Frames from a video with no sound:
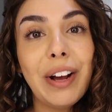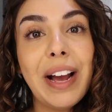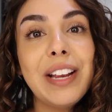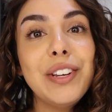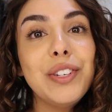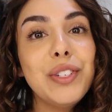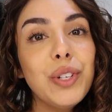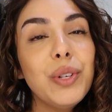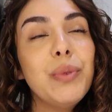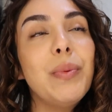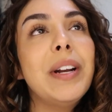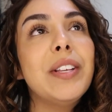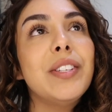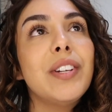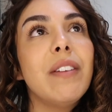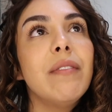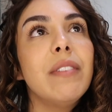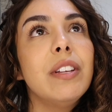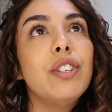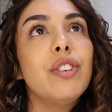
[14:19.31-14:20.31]
I do want to
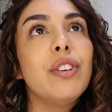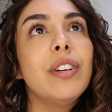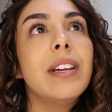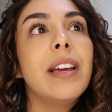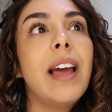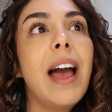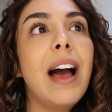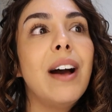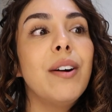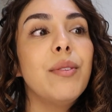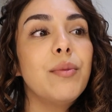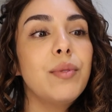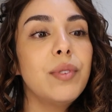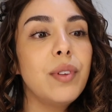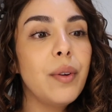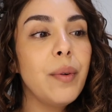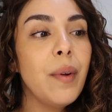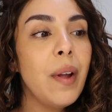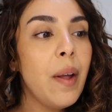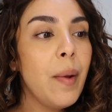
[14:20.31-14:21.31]
start venturing out,
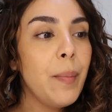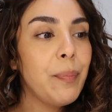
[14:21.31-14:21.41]
so